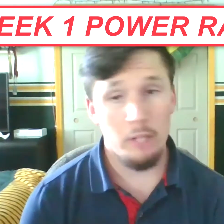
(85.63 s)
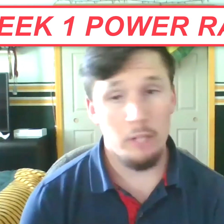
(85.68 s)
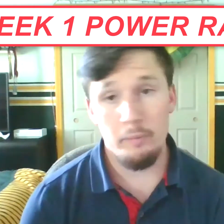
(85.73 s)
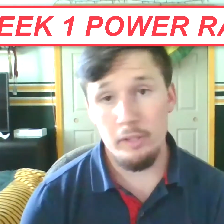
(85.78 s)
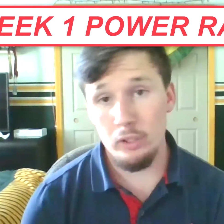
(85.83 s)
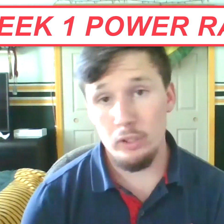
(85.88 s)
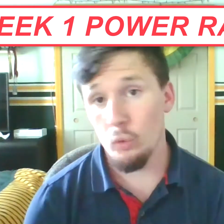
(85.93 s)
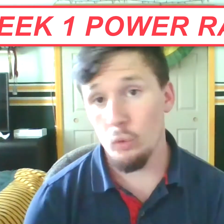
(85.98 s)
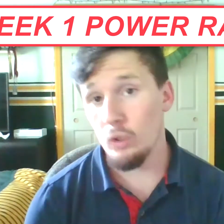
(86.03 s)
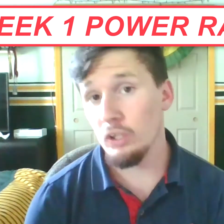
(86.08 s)

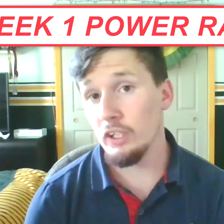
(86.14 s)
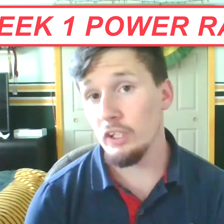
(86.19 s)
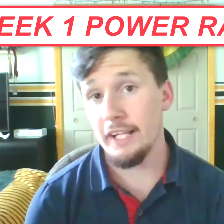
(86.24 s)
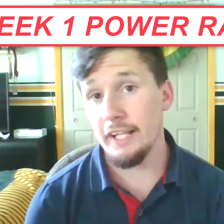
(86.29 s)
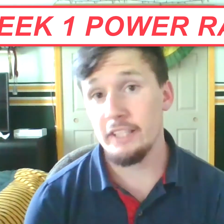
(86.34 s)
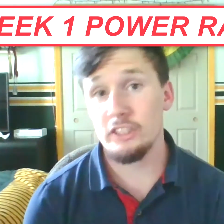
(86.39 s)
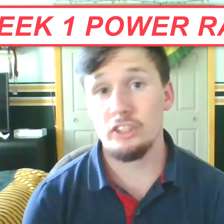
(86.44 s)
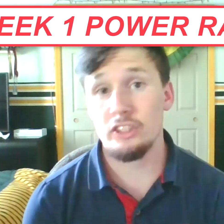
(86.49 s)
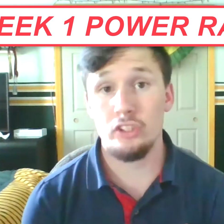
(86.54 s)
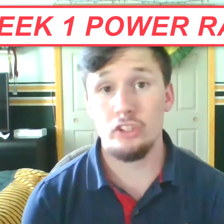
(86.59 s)
It
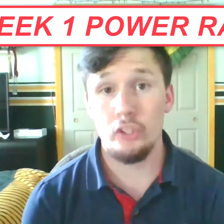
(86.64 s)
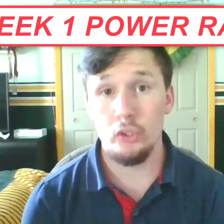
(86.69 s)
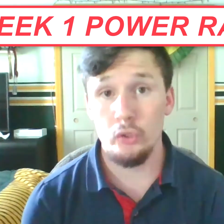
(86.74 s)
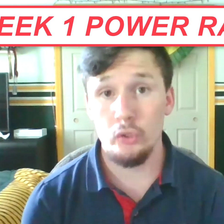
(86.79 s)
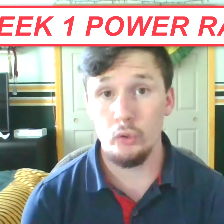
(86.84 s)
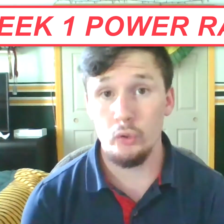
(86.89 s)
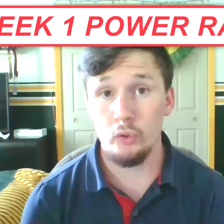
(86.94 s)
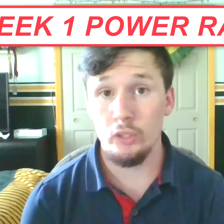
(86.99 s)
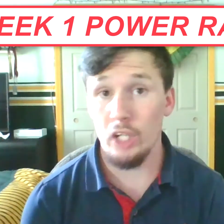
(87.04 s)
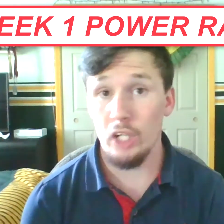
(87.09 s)
correlates
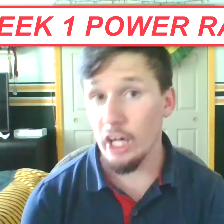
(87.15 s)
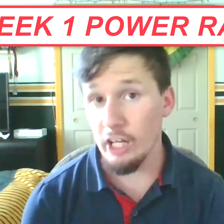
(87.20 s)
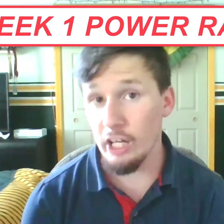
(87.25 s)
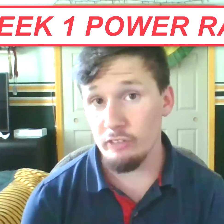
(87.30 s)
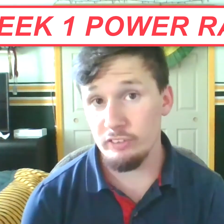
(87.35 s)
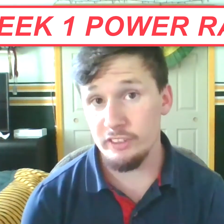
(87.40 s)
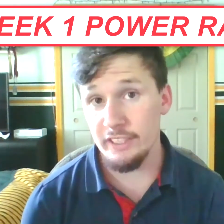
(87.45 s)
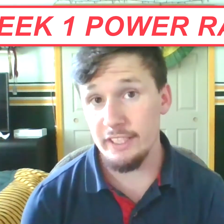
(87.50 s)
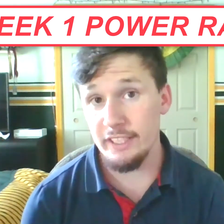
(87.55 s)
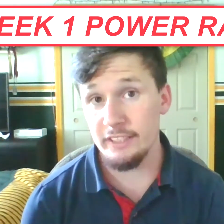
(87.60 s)
to the
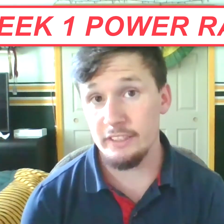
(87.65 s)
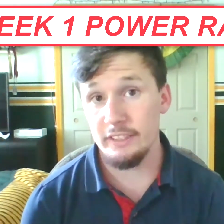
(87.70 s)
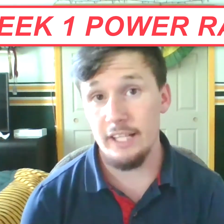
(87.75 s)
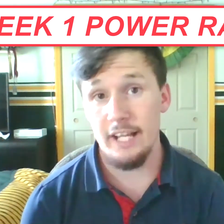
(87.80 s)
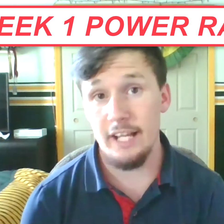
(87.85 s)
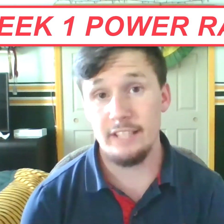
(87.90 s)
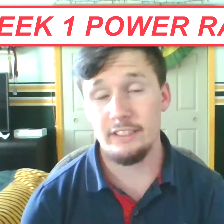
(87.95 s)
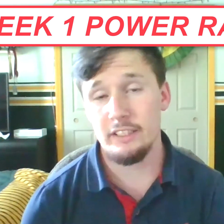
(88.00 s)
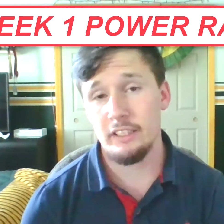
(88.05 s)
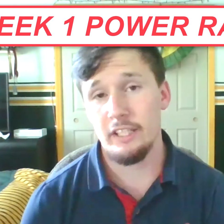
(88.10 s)
offseason,
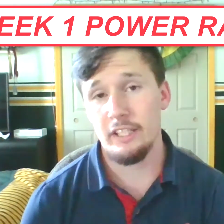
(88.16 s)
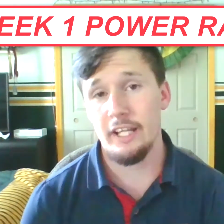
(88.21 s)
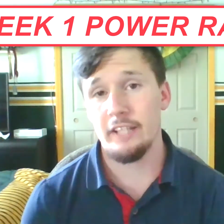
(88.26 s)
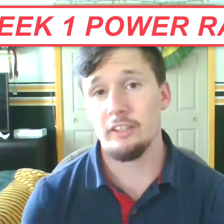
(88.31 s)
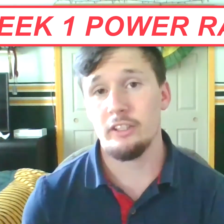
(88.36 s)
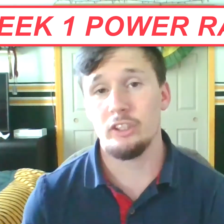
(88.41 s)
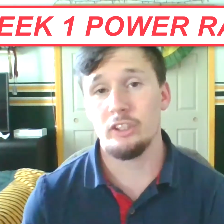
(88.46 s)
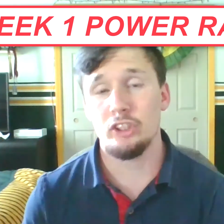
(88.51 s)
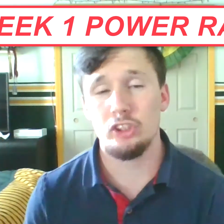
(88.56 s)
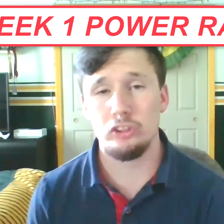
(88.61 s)
as in like
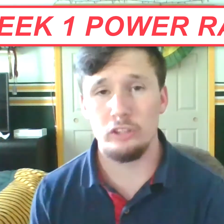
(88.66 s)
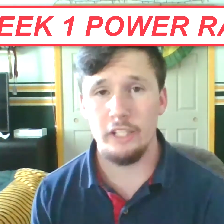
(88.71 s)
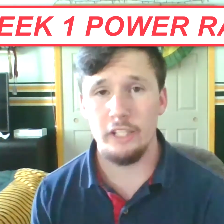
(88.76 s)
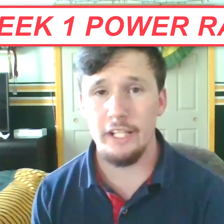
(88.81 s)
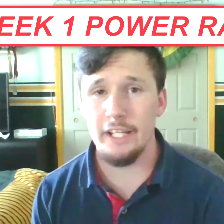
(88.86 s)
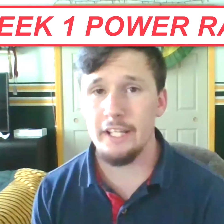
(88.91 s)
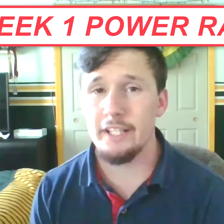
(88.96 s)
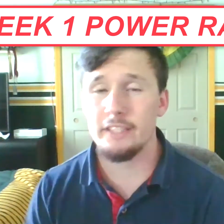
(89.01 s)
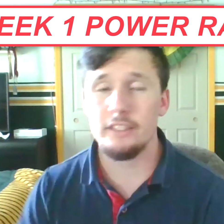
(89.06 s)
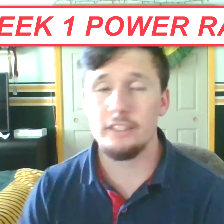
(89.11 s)
the
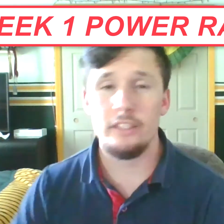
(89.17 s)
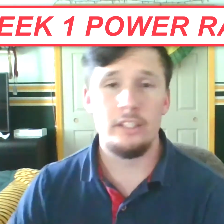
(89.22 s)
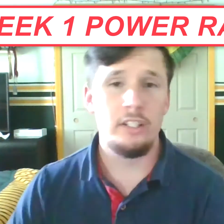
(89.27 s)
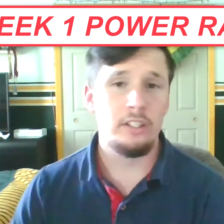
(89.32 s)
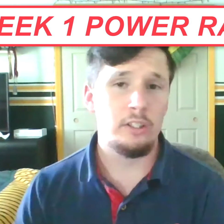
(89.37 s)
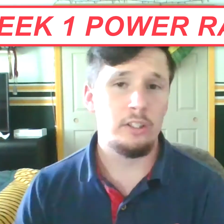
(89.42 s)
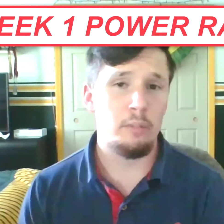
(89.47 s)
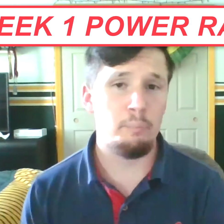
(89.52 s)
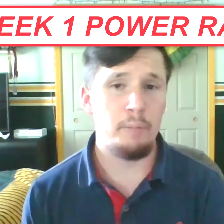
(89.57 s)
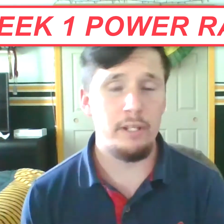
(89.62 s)
trades,
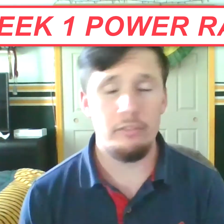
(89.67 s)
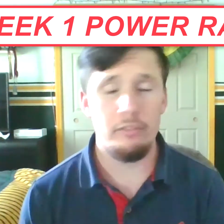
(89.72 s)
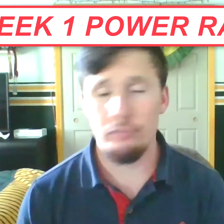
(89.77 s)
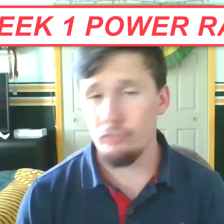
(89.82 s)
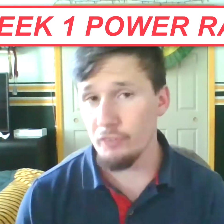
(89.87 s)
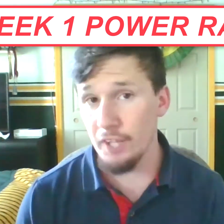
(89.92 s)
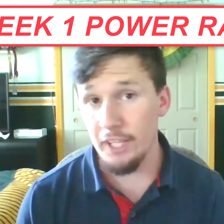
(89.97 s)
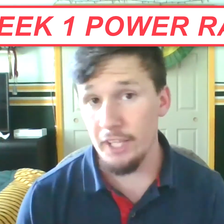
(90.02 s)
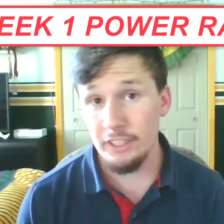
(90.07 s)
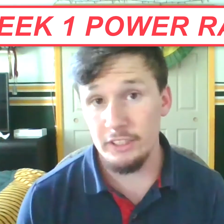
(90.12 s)
the big
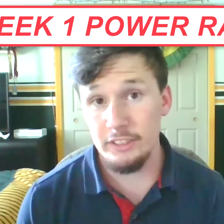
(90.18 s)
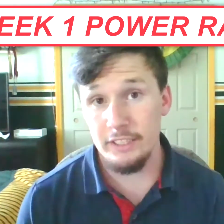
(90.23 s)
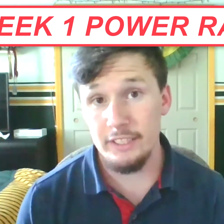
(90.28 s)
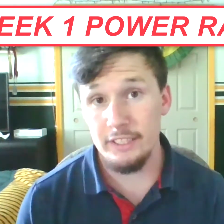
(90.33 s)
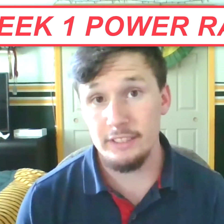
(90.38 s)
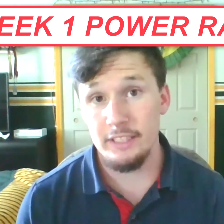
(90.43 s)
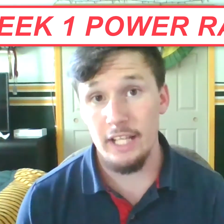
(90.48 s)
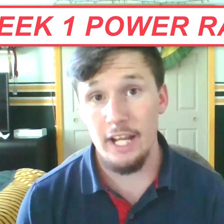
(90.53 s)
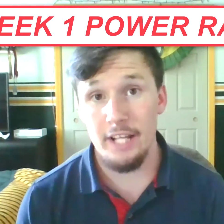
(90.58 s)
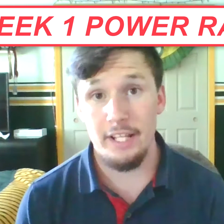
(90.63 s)
free agency
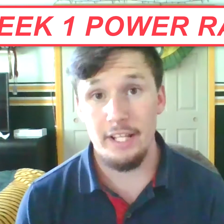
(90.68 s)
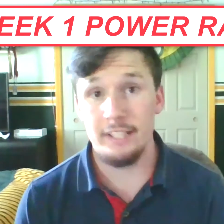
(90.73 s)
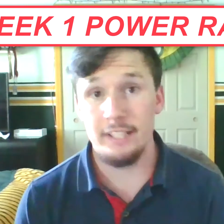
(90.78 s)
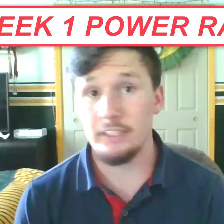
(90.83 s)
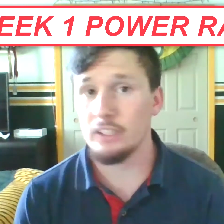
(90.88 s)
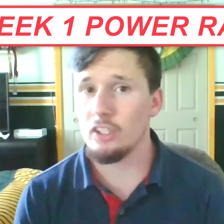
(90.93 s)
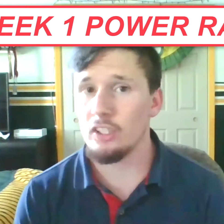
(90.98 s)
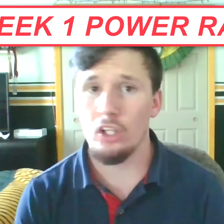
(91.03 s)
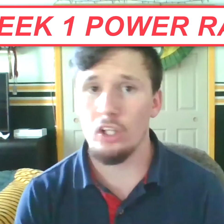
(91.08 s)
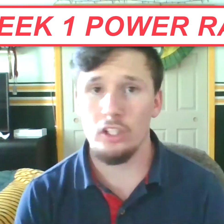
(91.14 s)
signings,
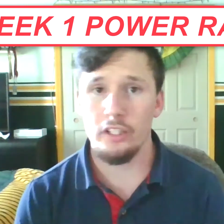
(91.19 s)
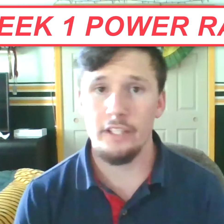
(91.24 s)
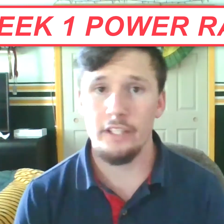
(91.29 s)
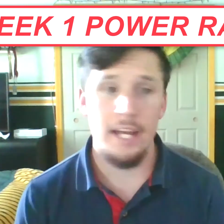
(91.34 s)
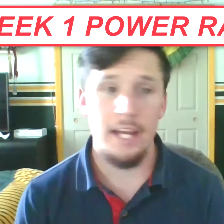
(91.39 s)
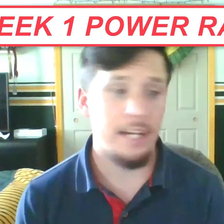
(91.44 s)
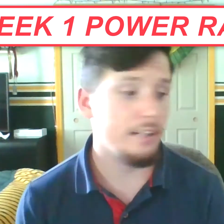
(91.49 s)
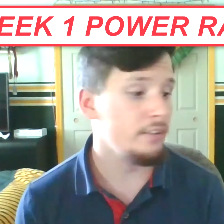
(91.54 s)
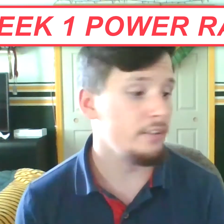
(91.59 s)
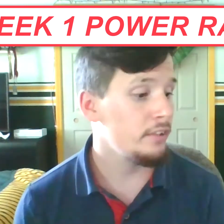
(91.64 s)
and all of
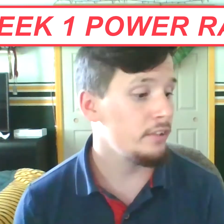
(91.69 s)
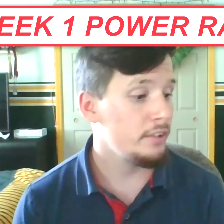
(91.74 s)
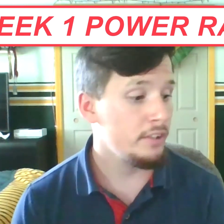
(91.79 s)
that.